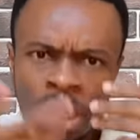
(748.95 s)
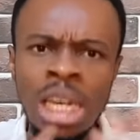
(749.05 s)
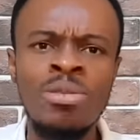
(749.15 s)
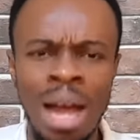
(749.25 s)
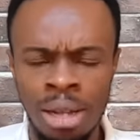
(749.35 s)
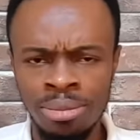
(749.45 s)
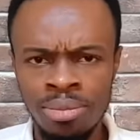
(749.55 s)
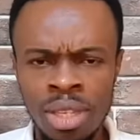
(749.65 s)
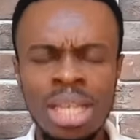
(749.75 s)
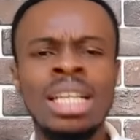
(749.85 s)
deliver.
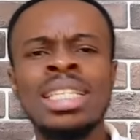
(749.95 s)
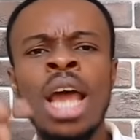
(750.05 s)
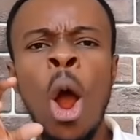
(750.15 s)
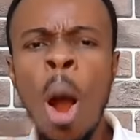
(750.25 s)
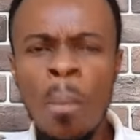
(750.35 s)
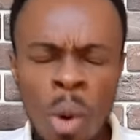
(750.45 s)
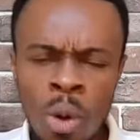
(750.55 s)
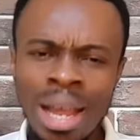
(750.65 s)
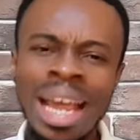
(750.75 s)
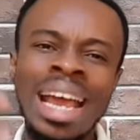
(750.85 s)
So all
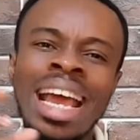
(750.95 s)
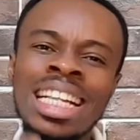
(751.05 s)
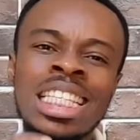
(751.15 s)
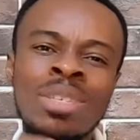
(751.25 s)
we